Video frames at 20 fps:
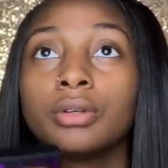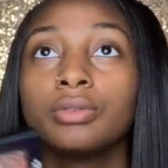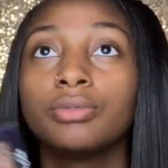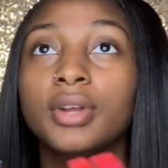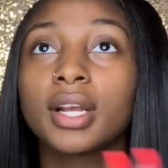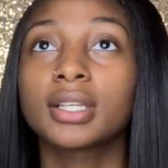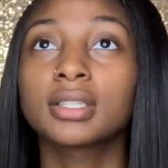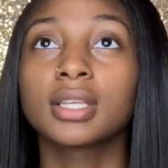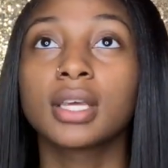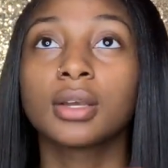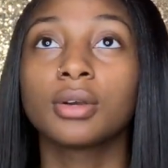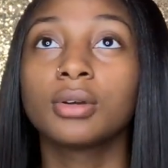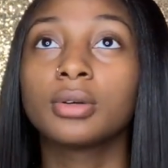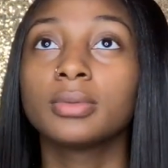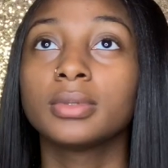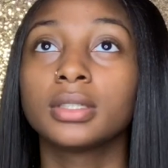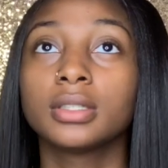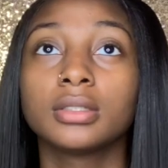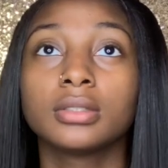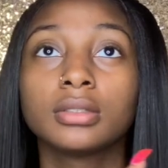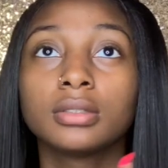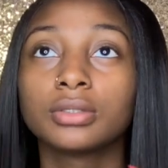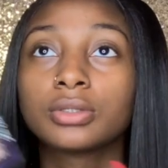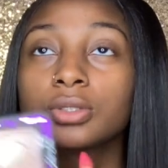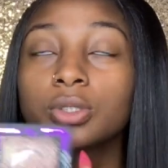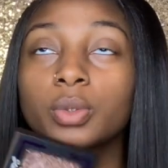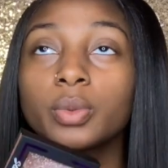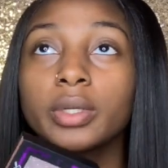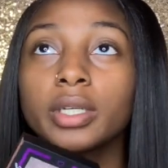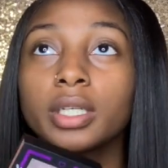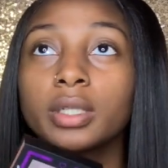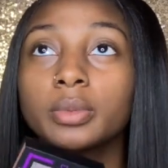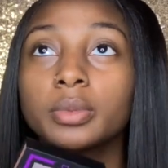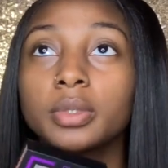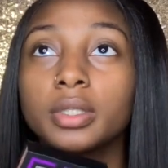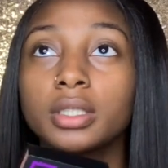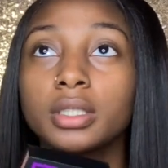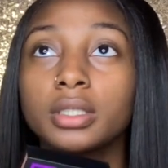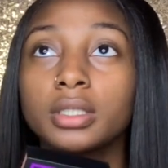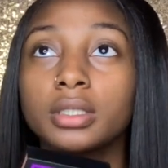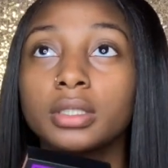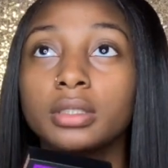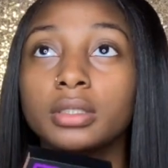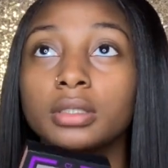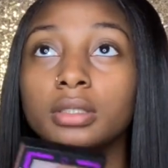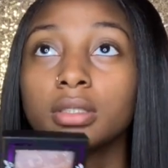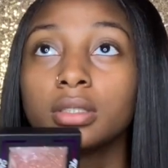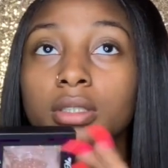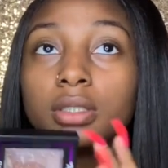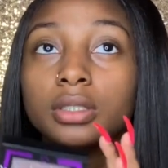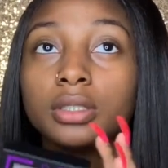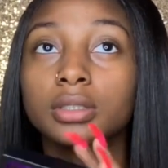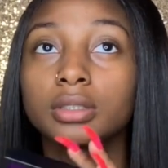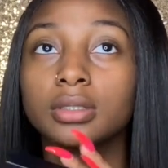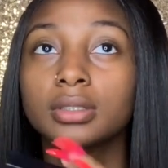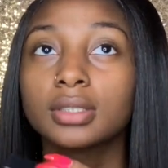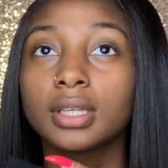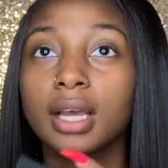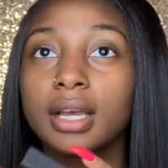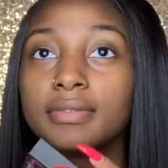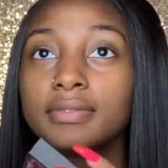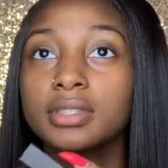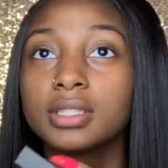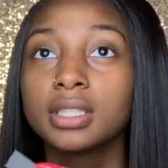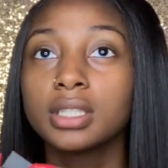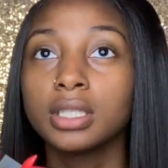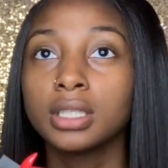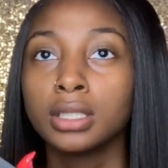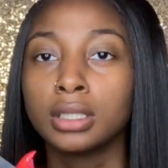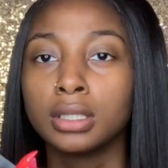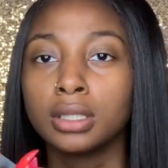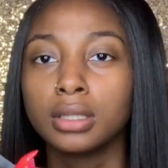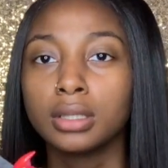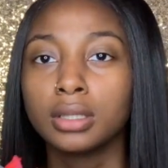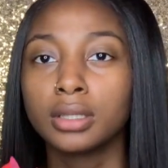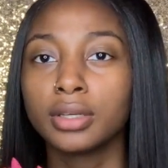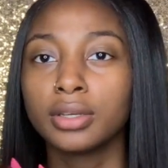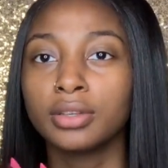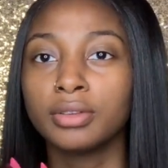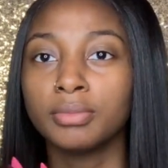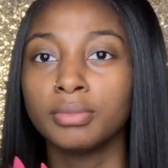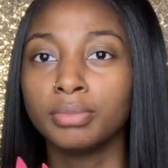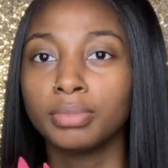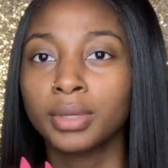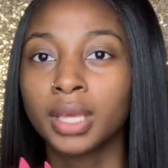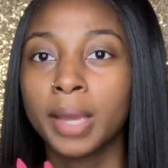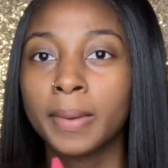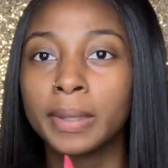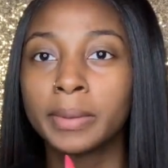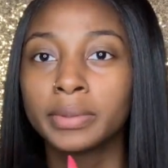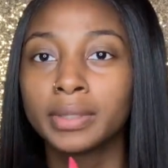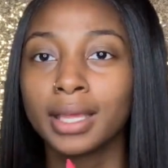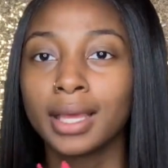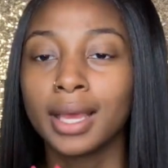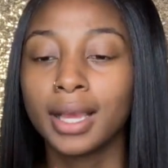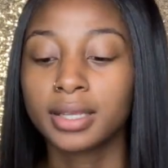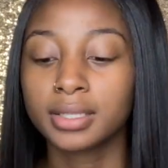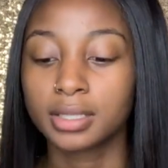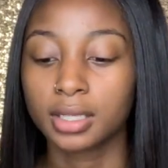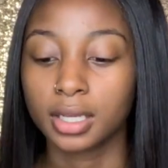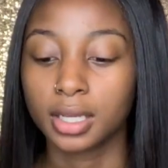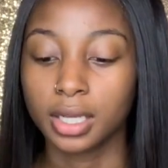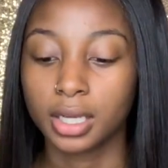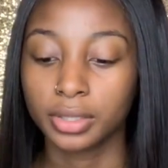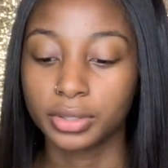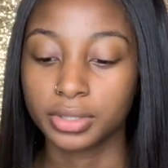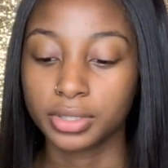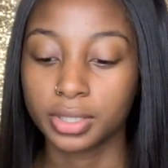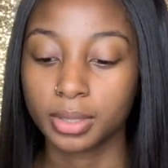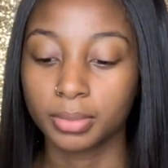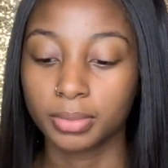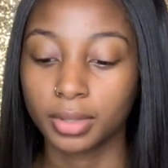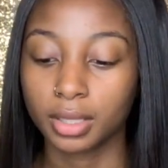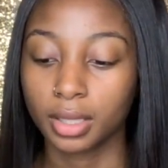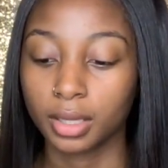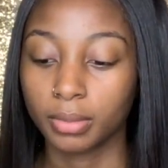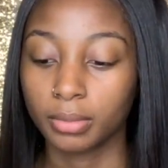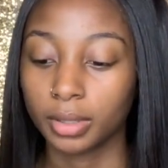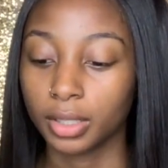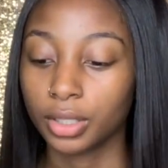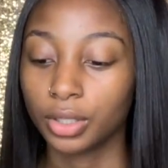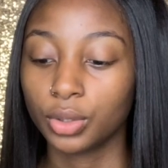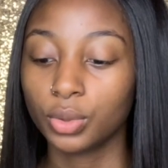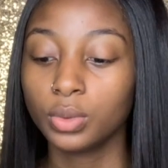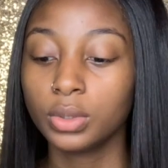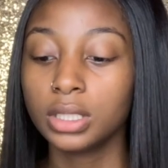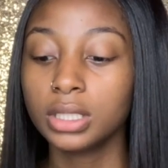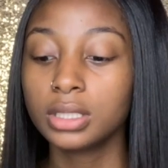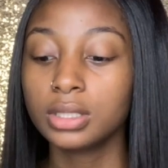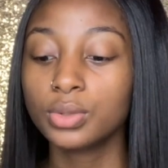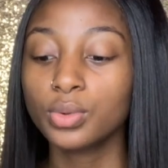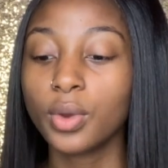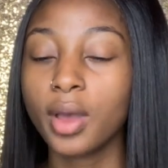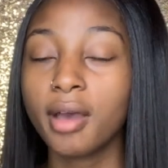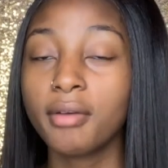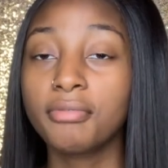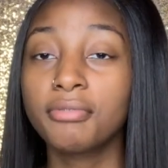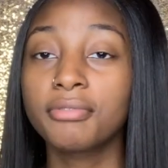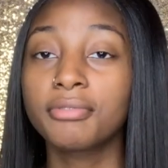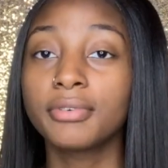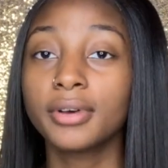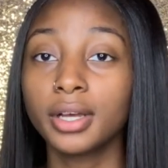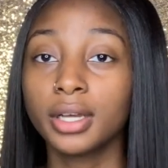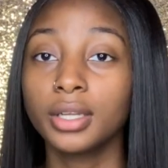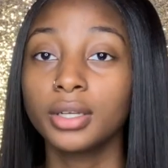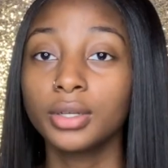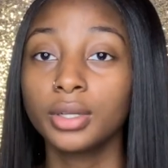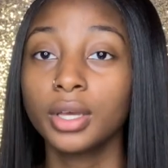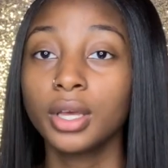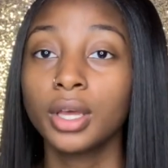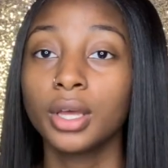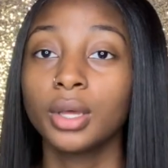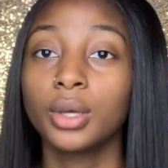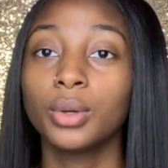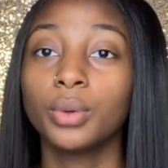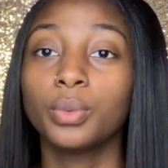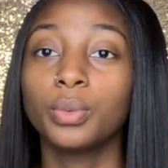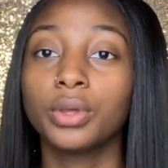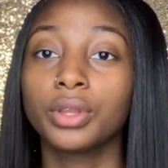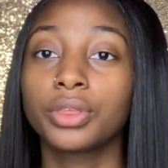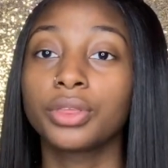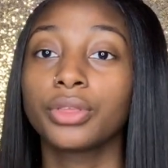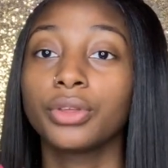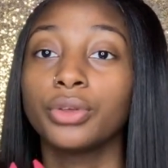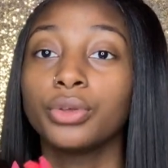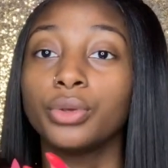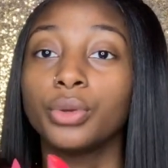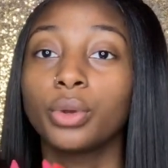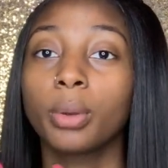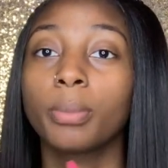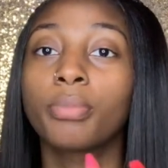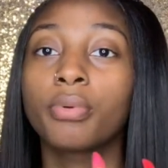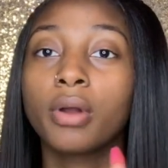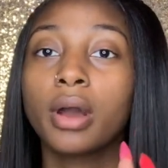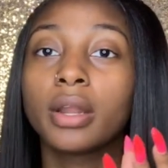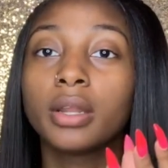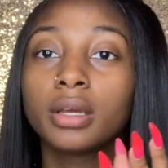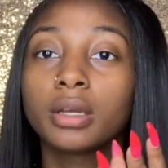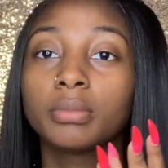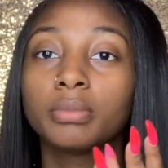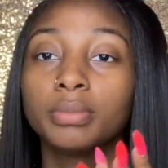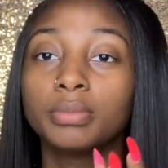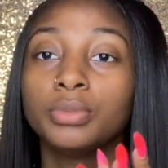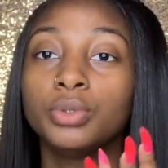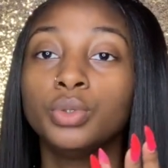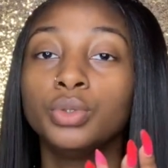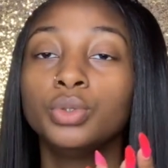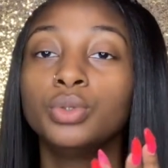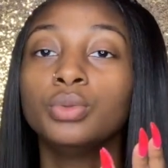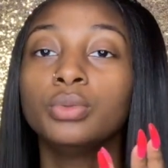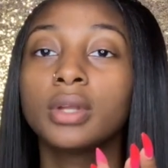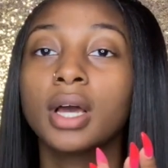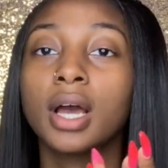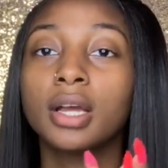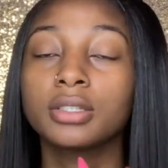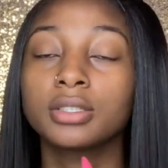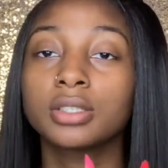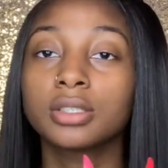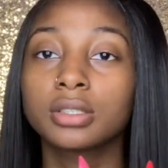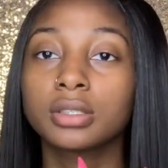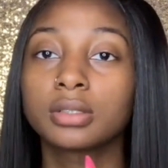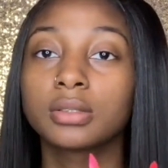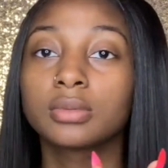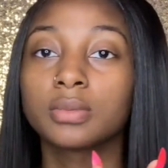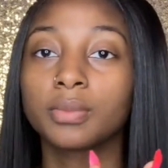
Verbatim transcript: rectangle one, the square one. There's, I've seen they came out with a hexagon or something, but you need to have fun with your product. You do not just